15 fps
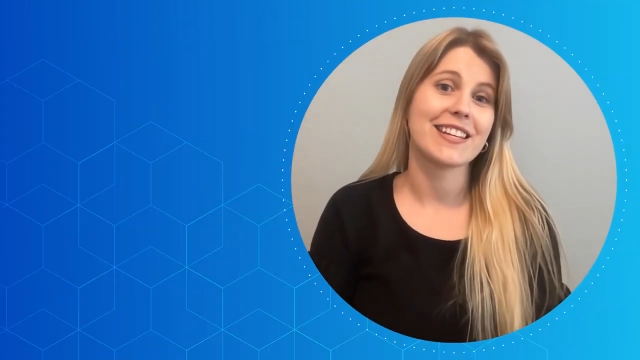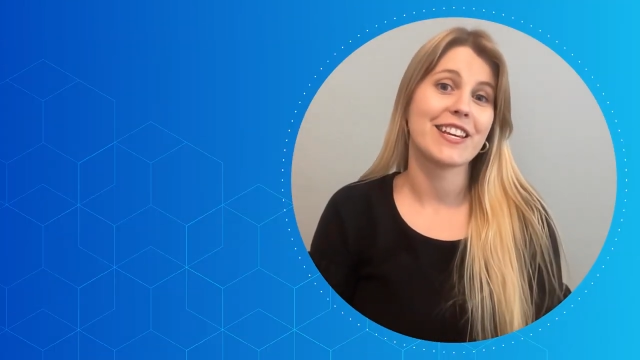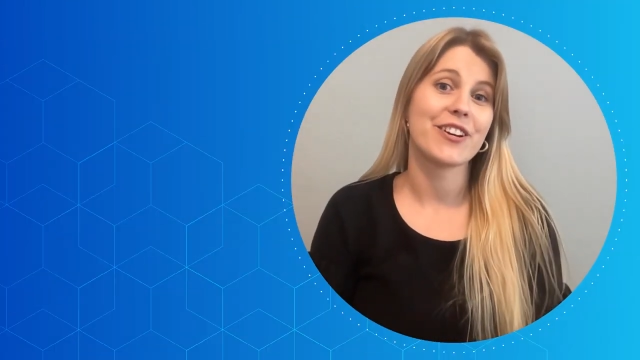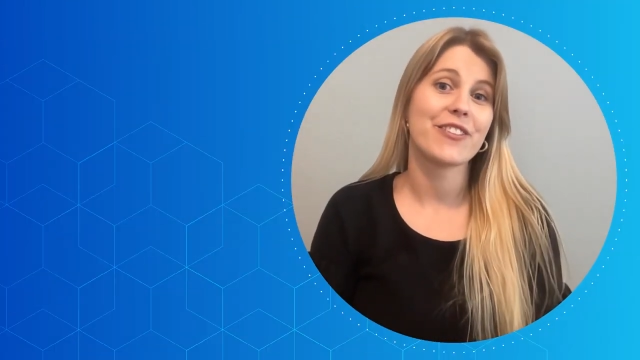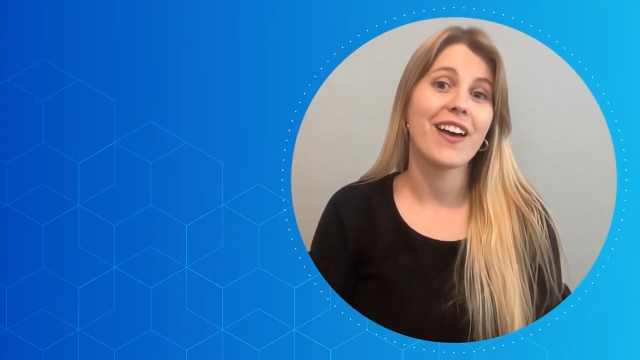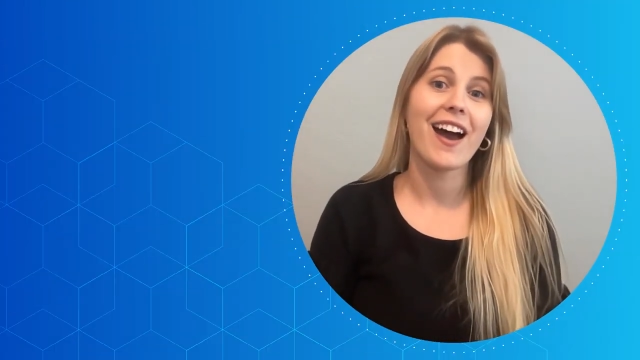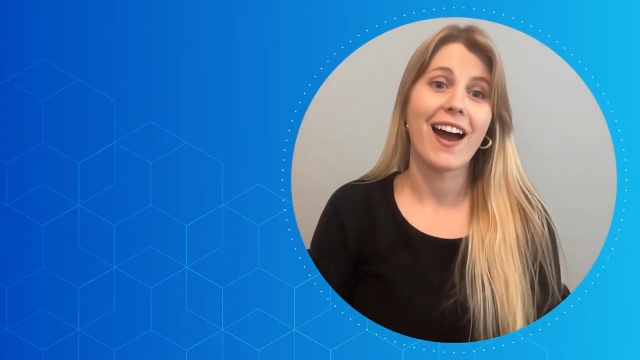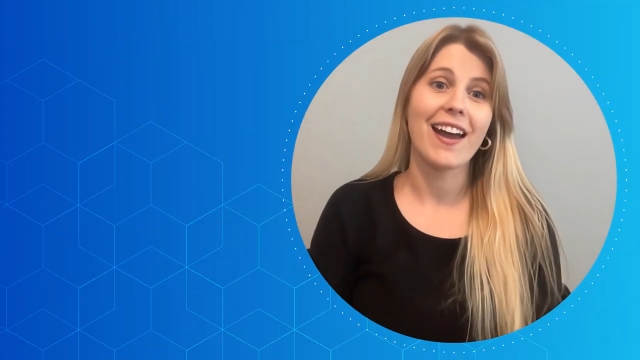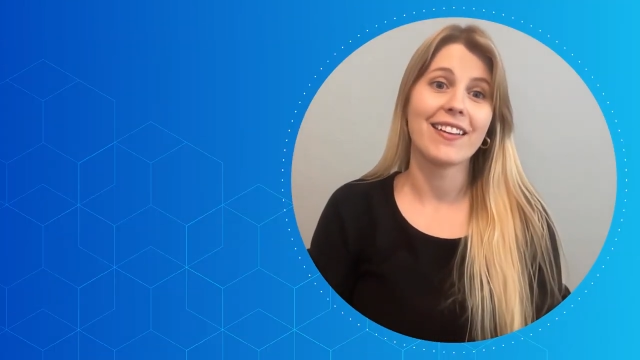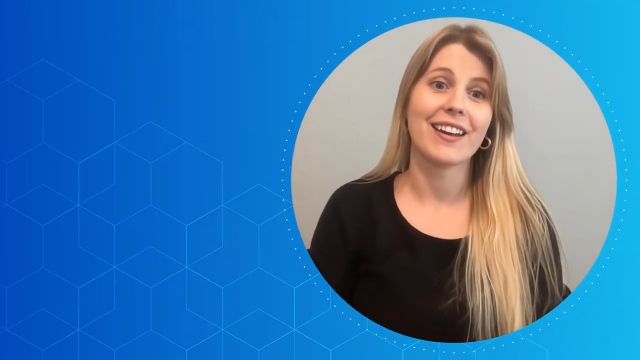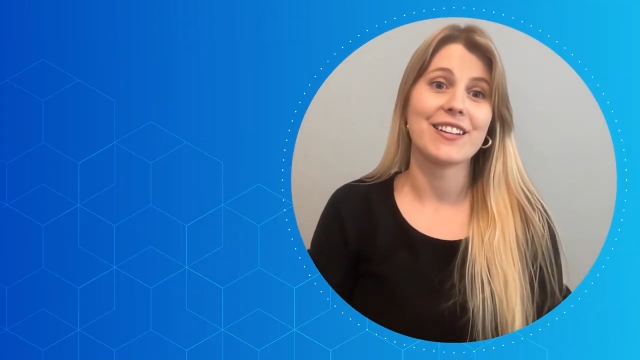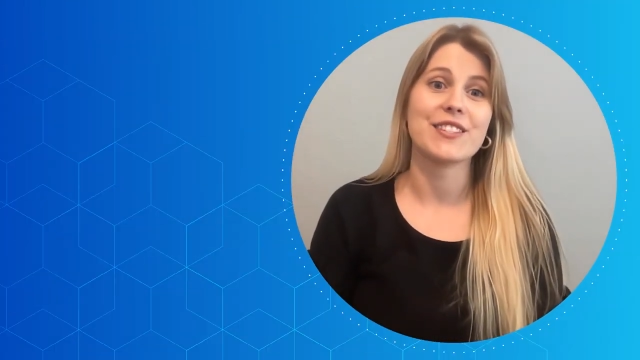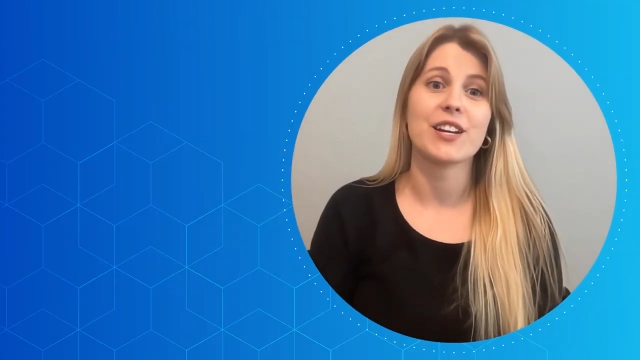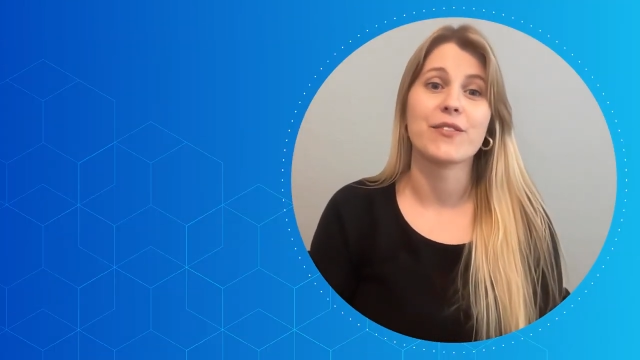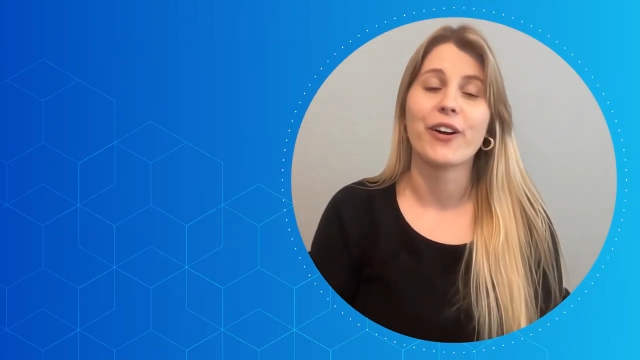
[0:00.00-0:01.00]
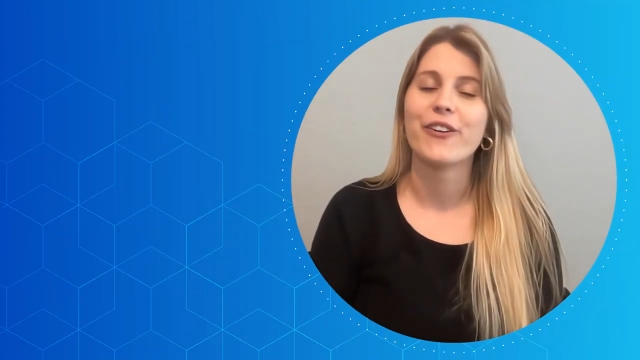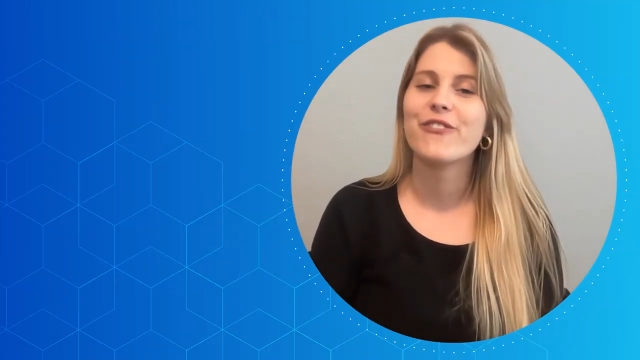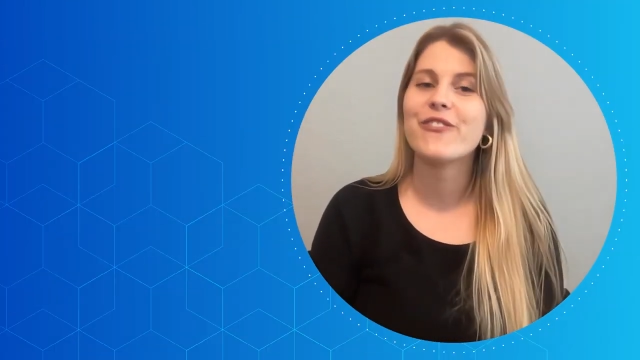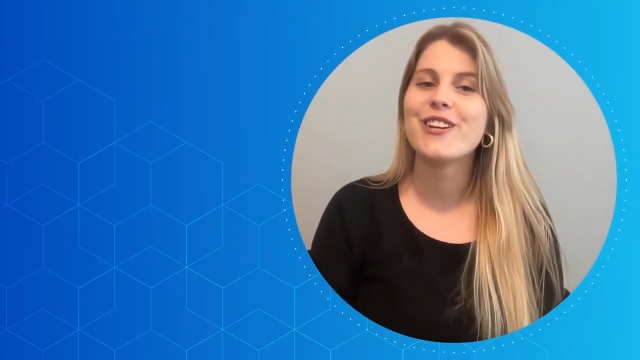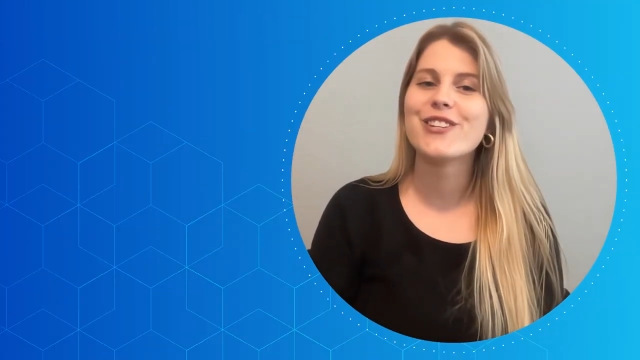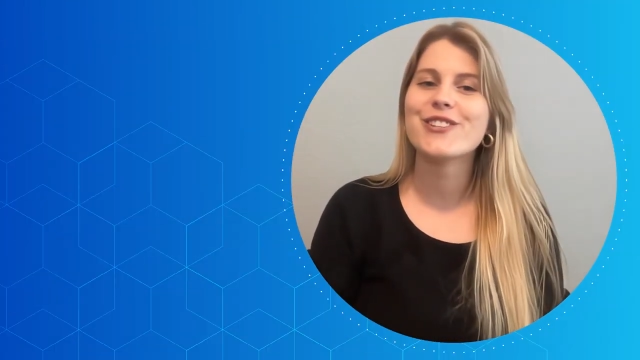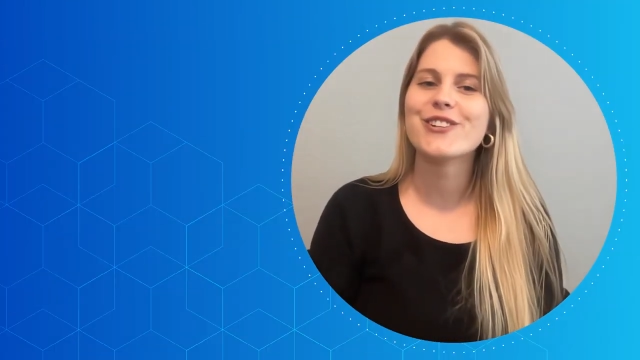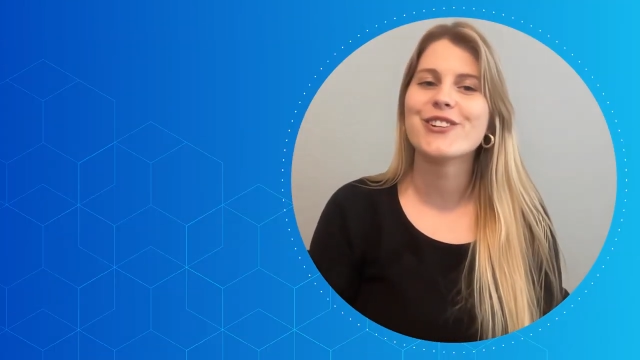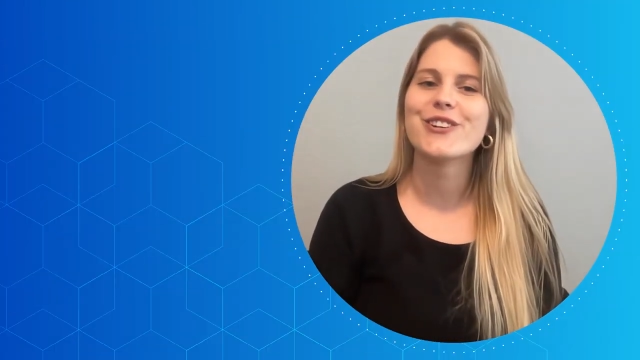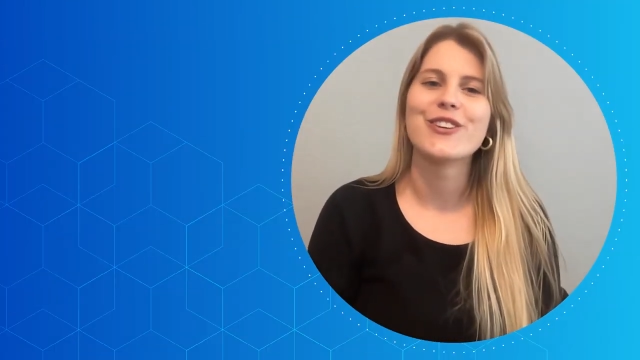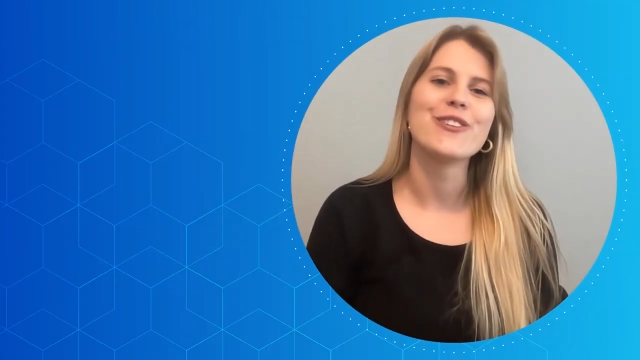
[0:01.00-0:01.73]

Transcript: hear the highlights of our featured